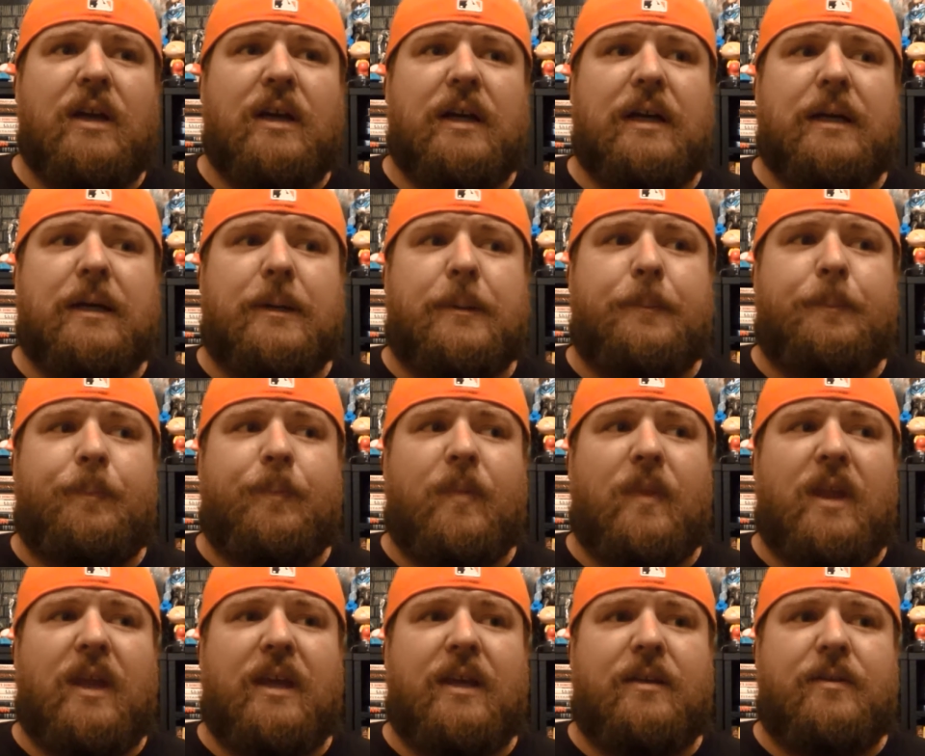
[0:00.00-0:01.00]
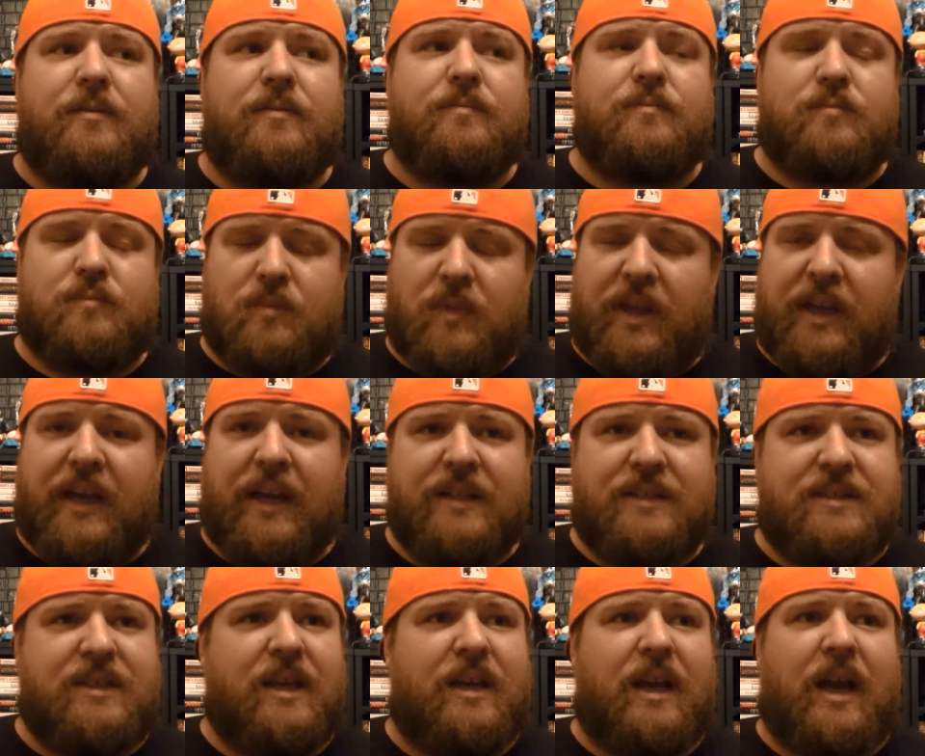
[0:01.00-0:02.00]
Um, and like I
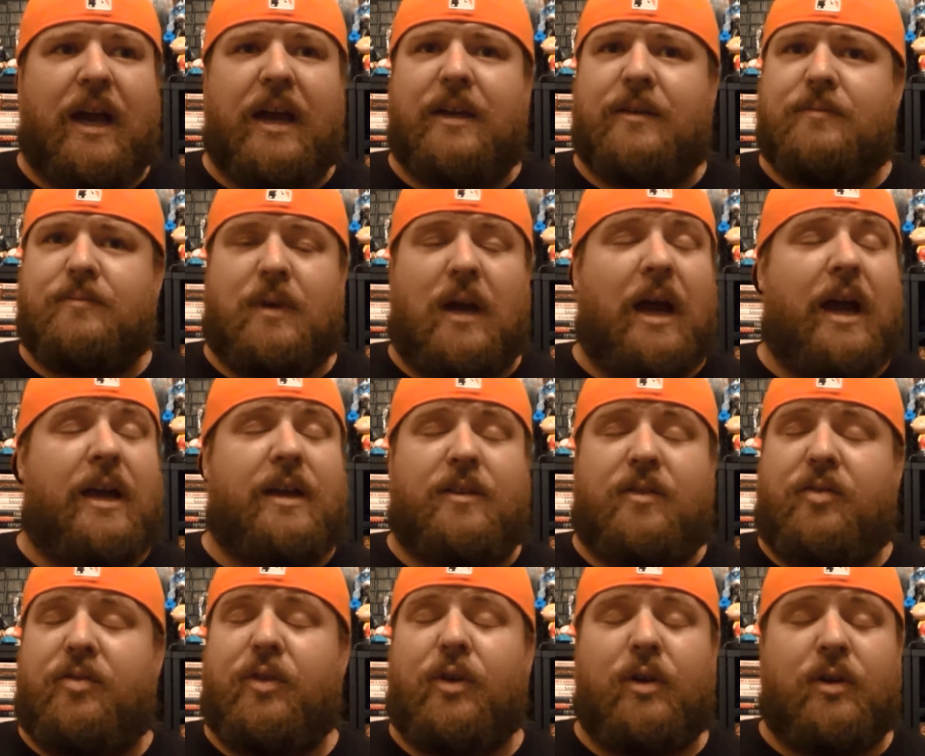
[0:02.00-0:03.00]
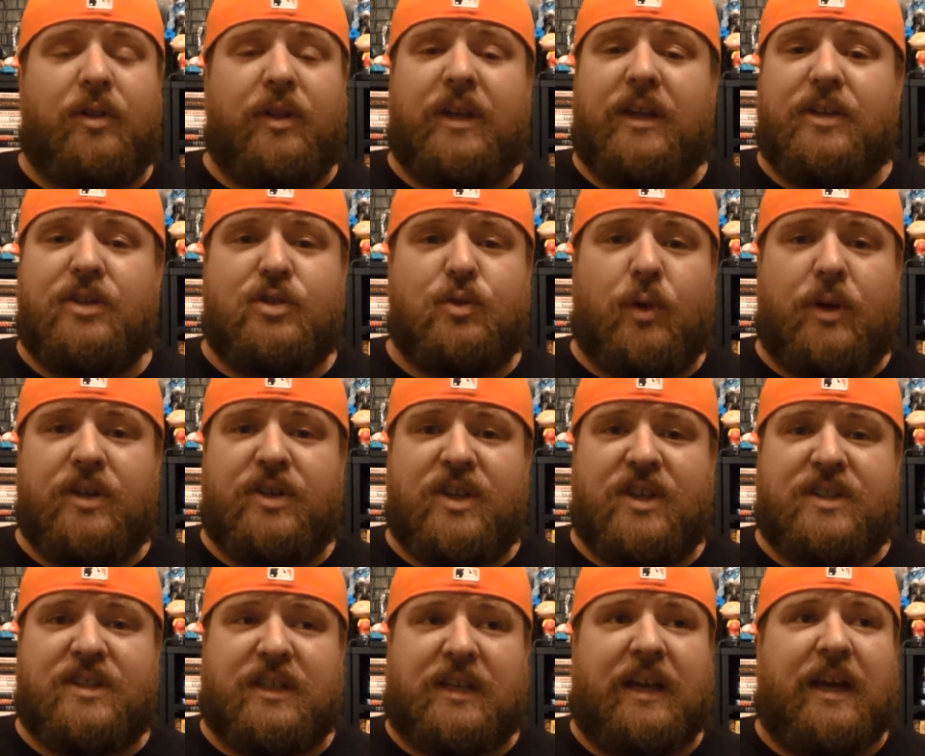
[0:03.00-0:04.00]
said, I, I thoroughly enjoyed
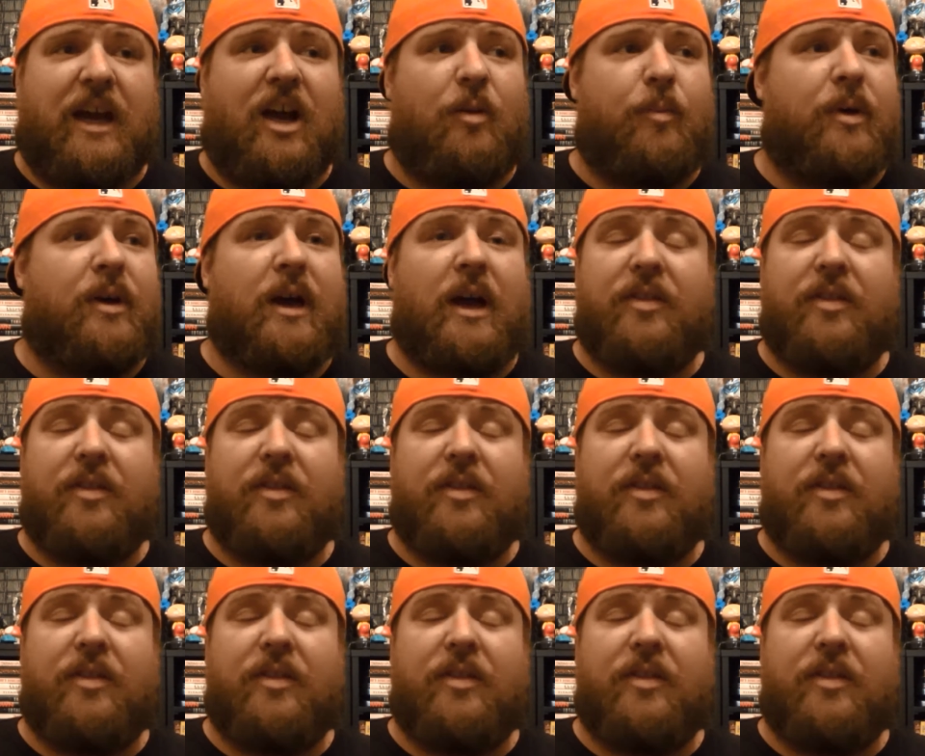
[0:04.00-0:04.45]
Jessica Alba.